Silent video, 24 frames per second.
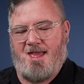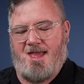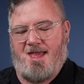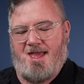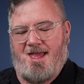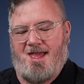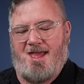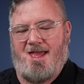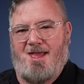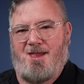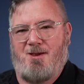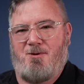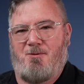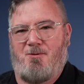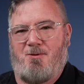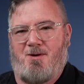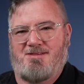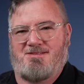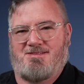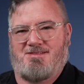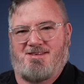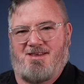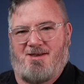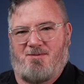Hey,
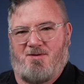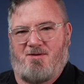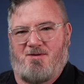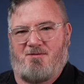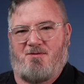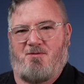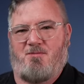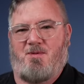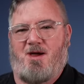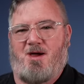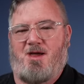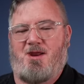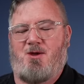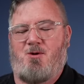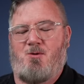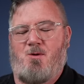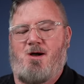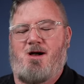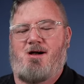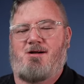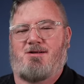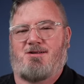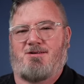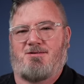what's up, everybody?
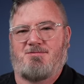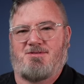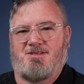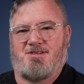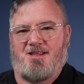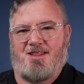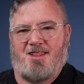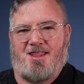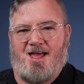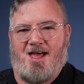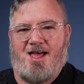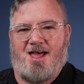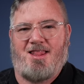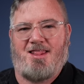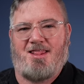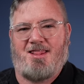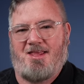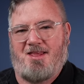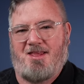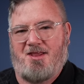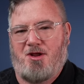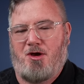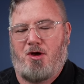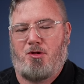Welcome to La
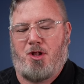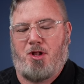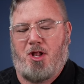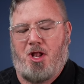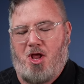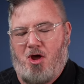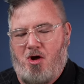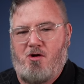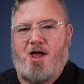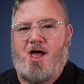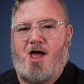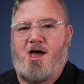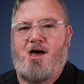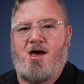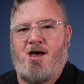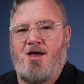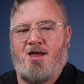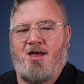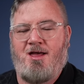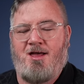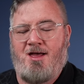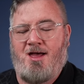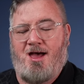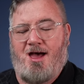Lido Loca.
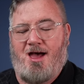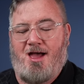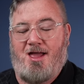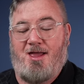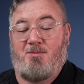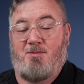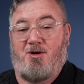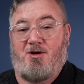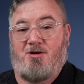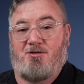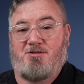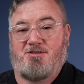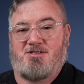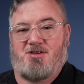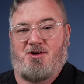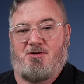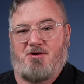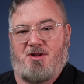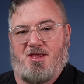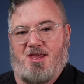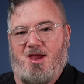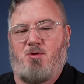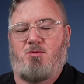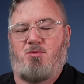I am your host,
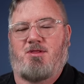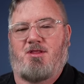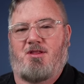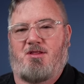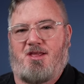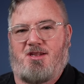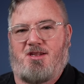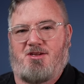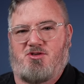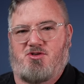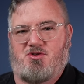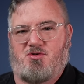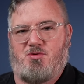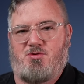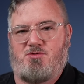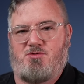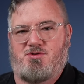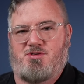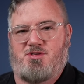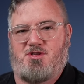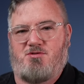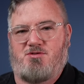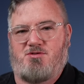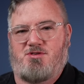Tony, here with the latest
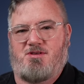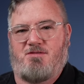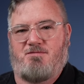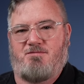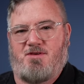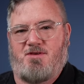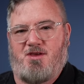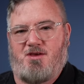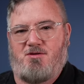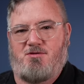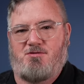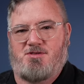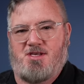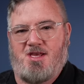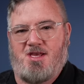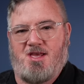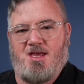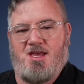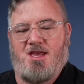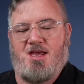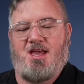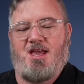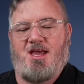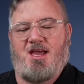cruise news and views.
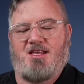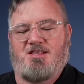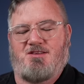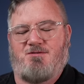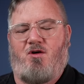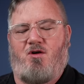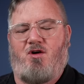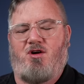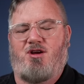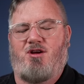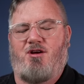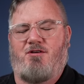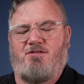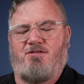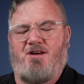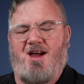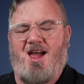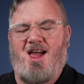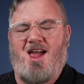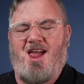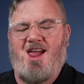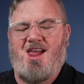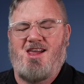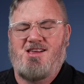It's for your
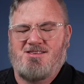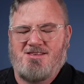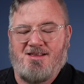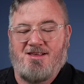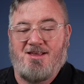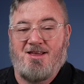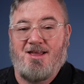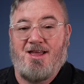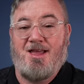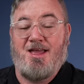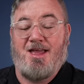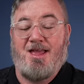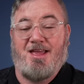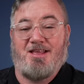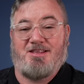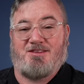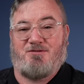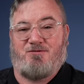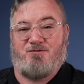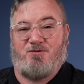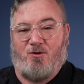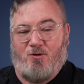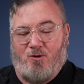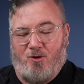face. It's
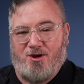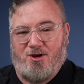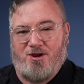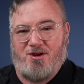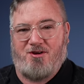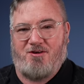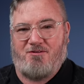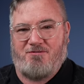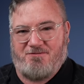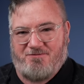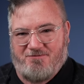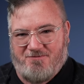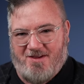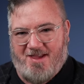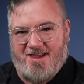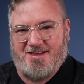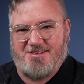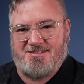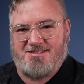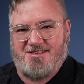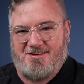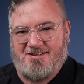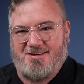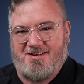for your
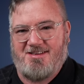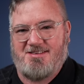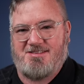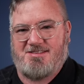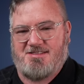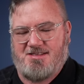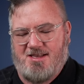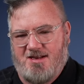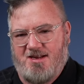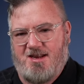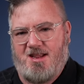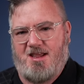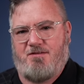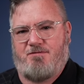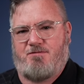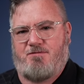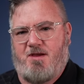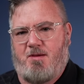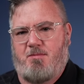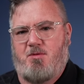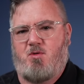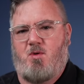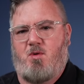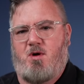face on a Sunday,
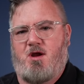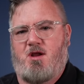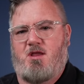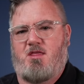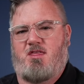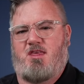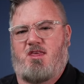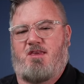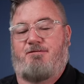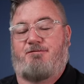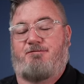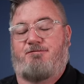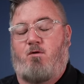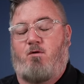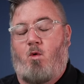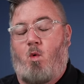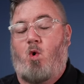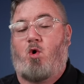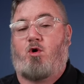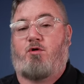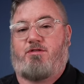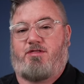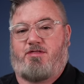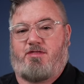February the
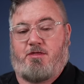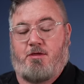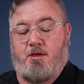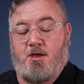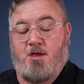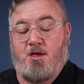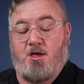4th,